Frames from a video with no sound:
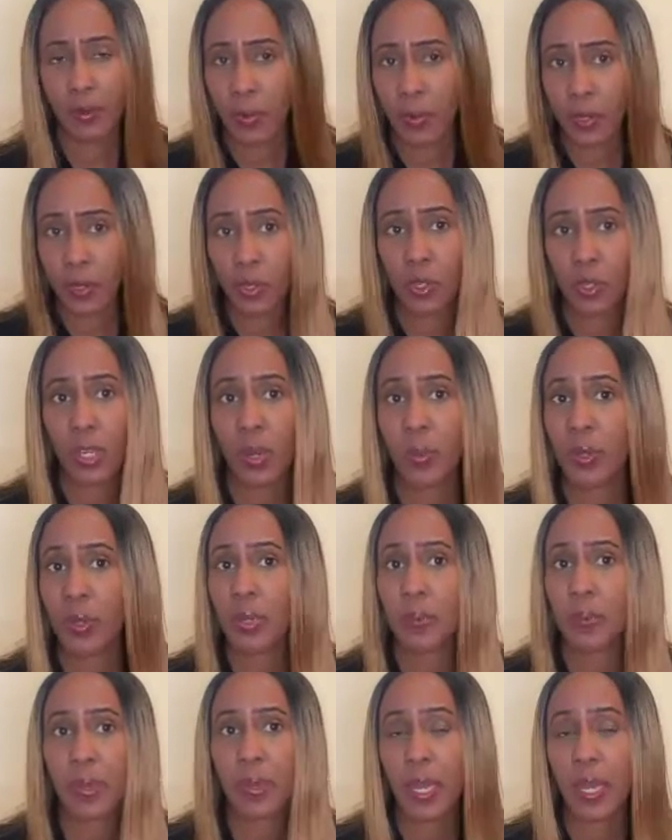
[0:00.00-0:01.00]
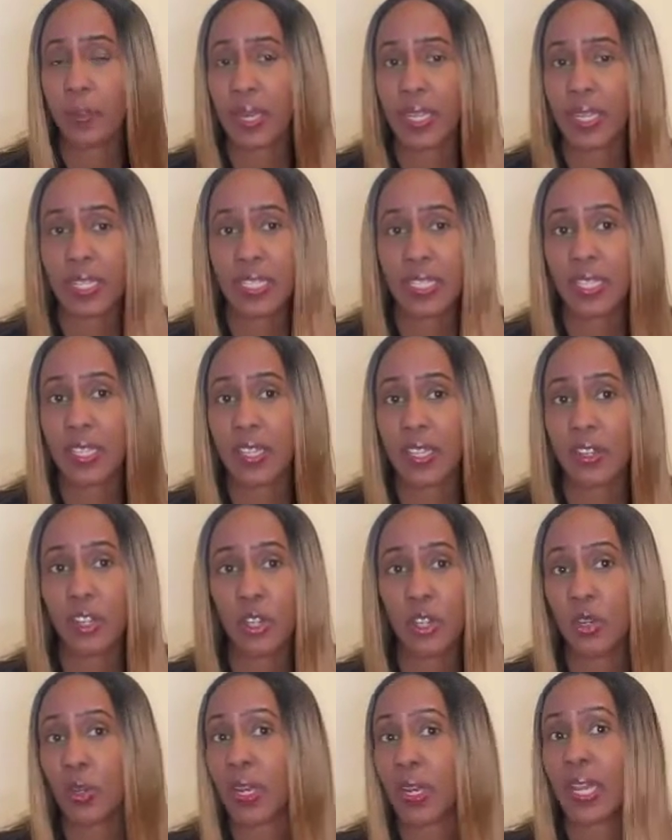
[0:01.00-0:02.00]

when you talk about the makeup artist at the reunion,